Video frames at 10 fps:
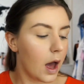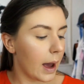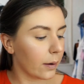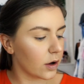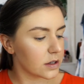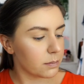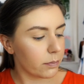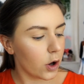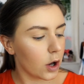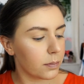I've got some
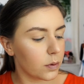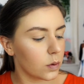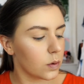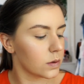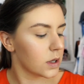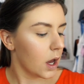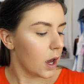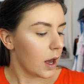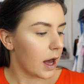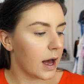purples,
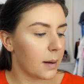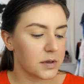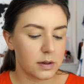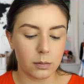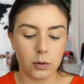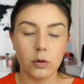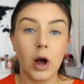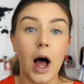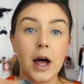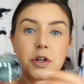some
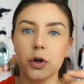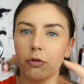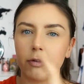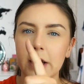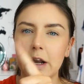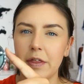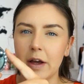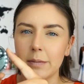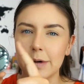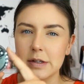hunter green. I think
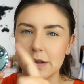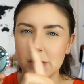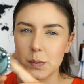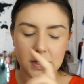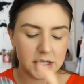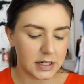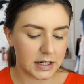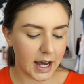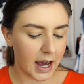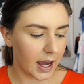I'll be using this one
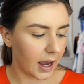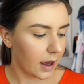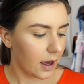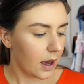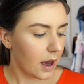today.